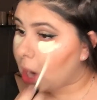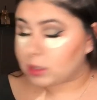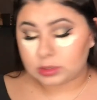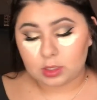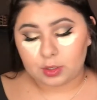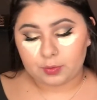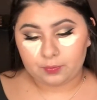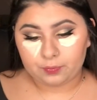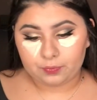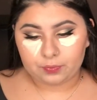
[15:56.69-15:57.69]
So,
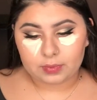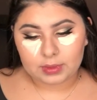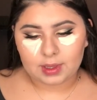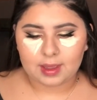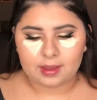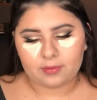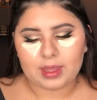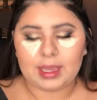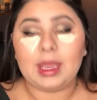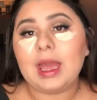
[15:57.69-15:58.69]
I have
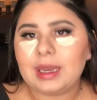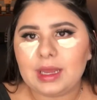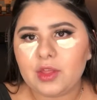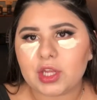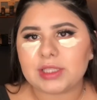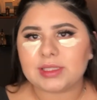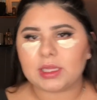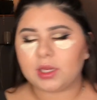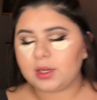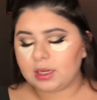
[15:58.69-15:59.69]
another
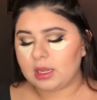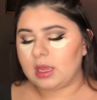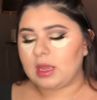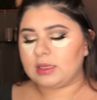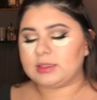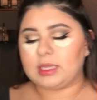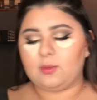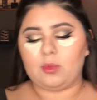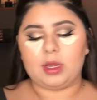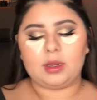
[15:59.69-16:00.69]
concealer,
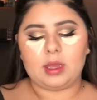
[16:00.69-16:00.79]
same one,